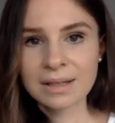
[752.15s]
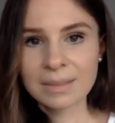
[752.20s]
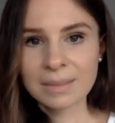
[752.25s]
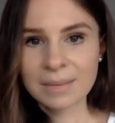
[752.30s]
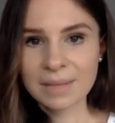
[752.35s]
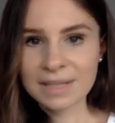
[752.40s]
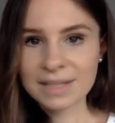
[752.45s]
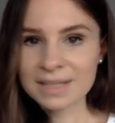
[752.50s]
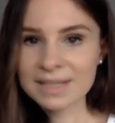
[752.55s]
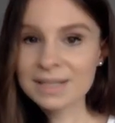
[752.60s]

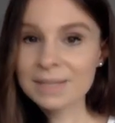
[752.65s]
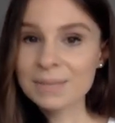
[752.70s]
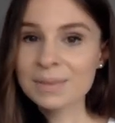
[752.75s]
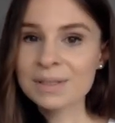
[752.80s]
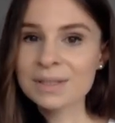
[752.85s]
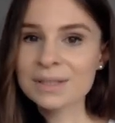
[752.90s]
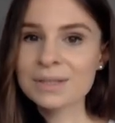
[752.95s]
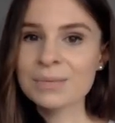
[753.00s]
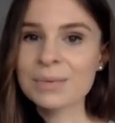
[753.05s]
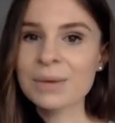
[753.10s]

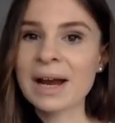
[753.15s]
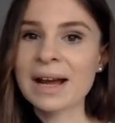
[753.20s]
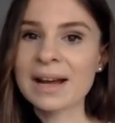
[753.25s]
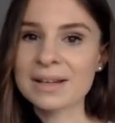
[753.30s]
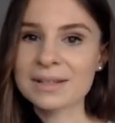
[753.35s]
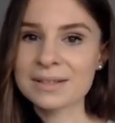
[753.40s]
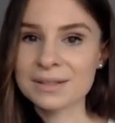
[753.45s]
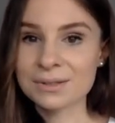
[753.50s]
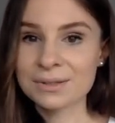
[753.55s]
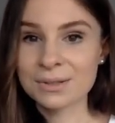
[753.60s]
Participants were
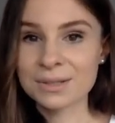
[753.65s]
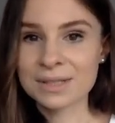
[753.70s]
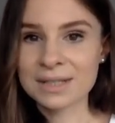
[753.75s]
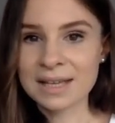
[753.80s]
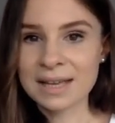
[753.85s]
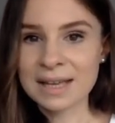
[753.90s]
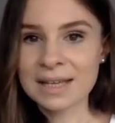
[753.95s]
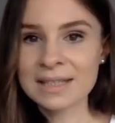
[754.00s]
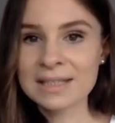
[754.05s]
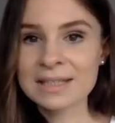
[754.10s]
asked to
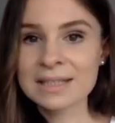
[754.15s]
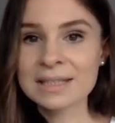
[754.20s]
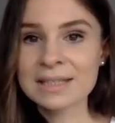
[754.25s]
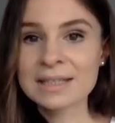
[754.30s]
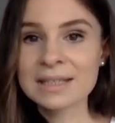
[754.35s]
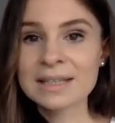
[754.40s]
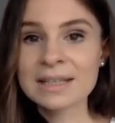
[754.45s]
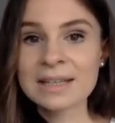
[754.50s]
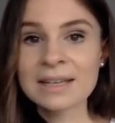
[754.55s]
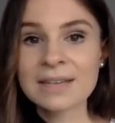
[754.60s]
state
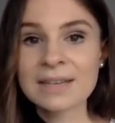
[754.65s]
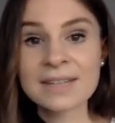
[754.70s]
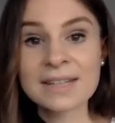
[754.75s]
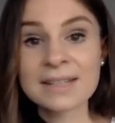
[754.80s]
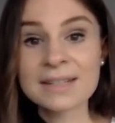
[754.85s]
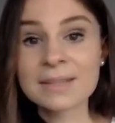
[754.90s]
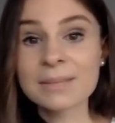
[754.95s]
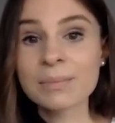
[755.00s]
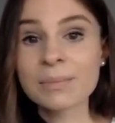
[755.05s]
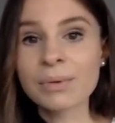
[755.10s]
if it
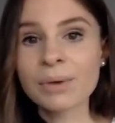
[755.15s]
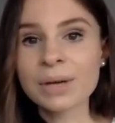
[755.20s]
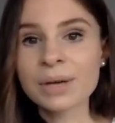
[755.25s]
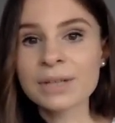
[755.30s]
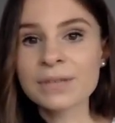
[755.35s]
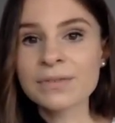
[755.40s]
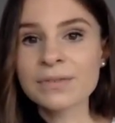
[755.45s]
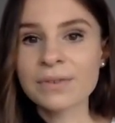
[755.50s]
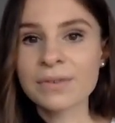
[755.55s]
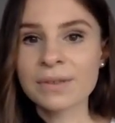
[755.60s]
is
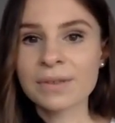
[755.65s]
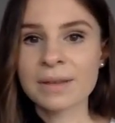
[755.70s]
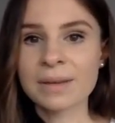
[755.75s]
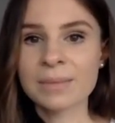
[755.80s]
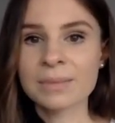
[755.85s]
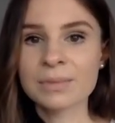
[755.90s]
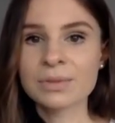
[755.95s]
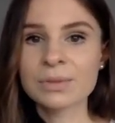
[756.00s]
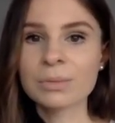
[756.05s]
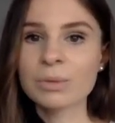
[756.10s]
important for
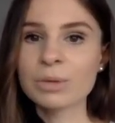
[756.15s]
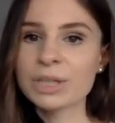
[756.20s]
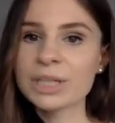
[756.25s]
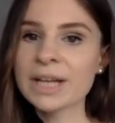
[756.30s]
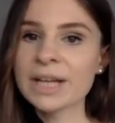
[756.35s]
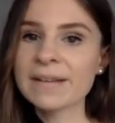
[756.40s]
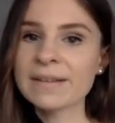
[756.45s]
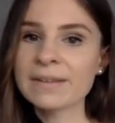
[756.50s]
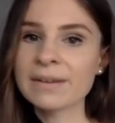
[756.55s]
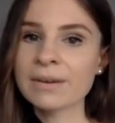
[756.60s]
them to
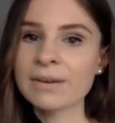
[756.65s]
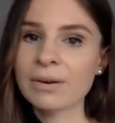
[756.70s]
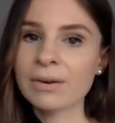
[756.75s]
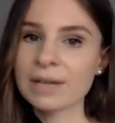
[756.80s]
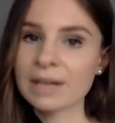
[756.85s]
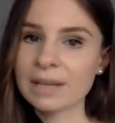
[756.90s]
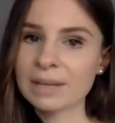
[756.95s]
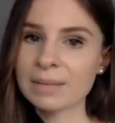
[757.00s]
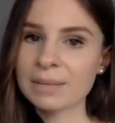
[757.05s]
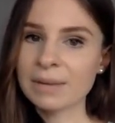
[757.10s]
protect their
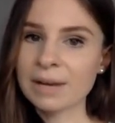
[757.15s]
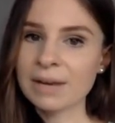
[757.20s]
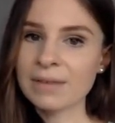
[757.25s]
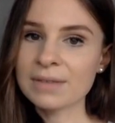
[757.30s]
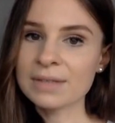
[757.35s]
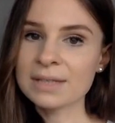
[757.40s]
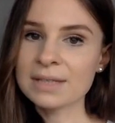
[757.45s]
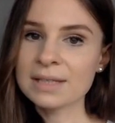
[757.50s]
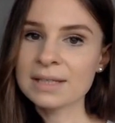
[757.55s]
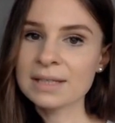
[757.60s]
online
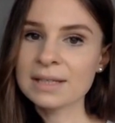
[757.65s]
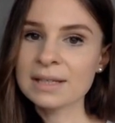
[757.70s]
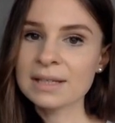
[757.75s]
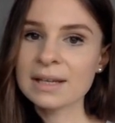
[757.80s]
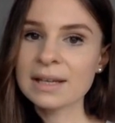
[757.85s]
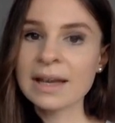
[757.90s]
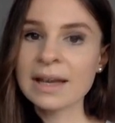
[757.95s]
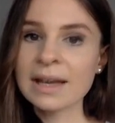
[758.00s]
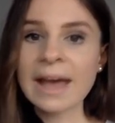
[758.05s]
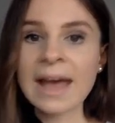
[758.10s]
privacy
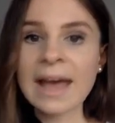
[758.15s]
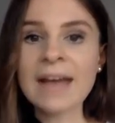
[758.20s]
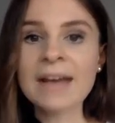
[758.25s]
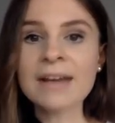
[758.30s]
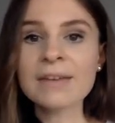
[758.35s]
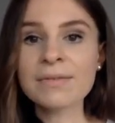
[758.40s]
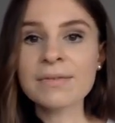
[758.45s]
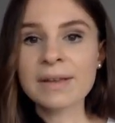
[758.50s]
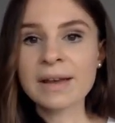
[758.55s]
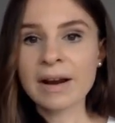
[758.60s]
and
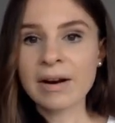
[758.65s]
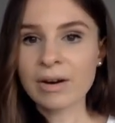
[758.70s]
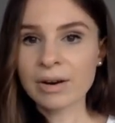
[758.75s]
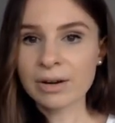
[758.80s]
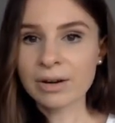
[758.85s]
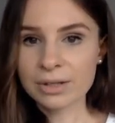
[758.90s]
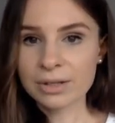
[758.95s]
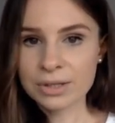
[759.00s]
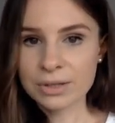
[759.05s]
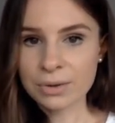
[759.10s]
if they are
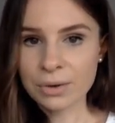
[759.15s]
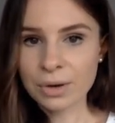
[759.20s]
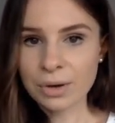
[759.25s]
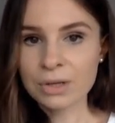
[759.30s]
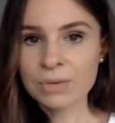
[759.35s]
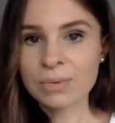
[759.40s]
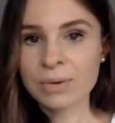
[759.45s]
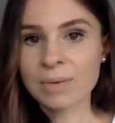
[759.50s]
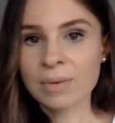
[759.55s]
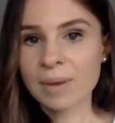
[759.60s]

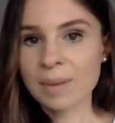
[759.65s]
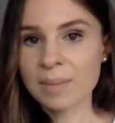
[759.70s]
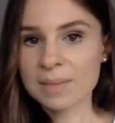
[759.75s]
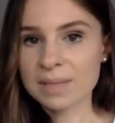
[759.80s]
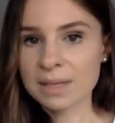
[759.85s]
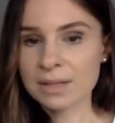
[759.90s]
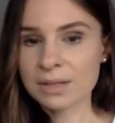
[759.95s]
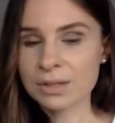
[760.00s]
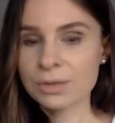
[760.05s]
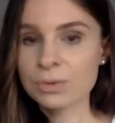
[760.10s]
concerned when
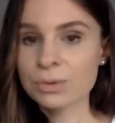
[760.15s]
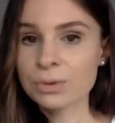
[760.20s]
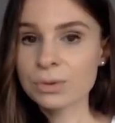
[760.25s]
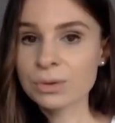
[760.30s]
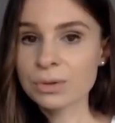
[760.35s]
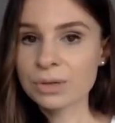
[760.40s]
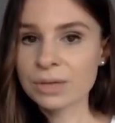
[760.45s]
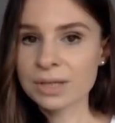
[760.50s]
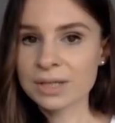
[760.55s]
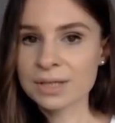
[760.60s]
websites use
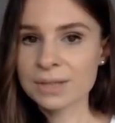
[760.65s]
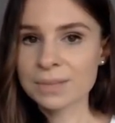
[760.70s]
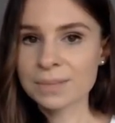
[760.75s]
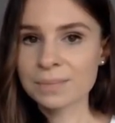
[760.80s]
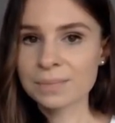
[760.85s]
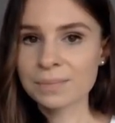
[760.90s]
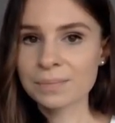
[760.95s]
cookies.